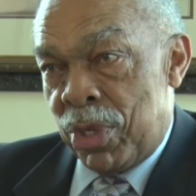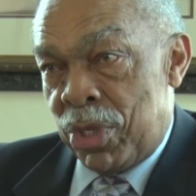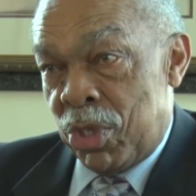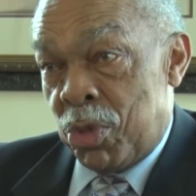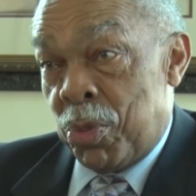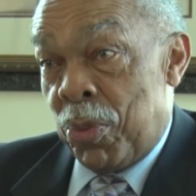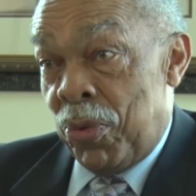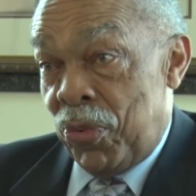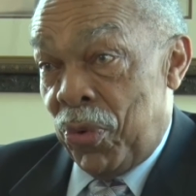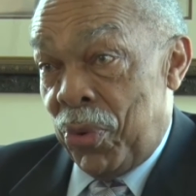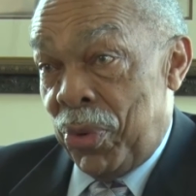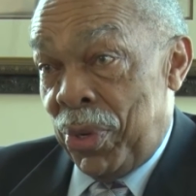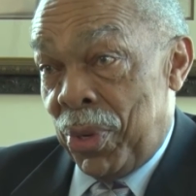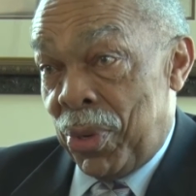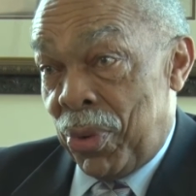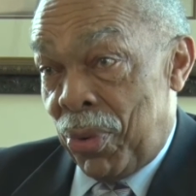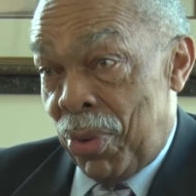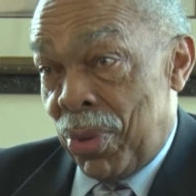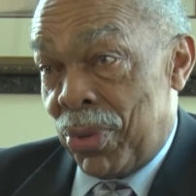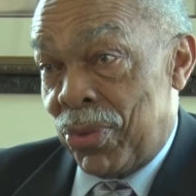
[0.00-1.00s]
Just before you
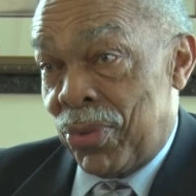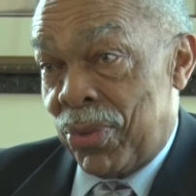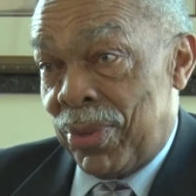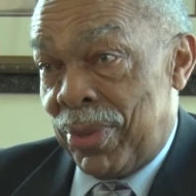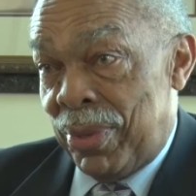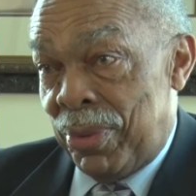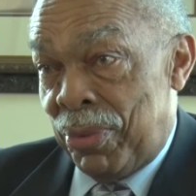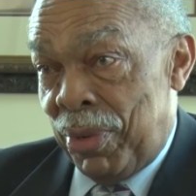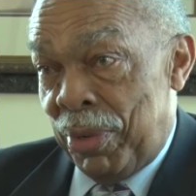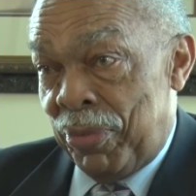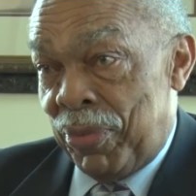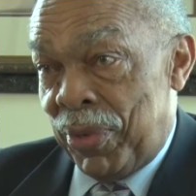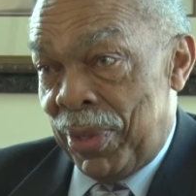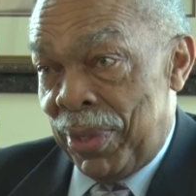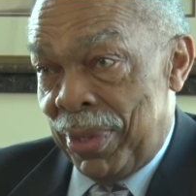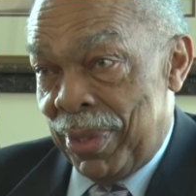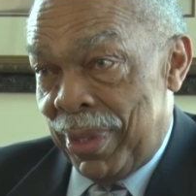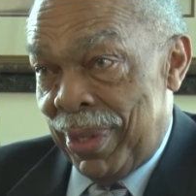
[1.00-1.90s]
cross the river,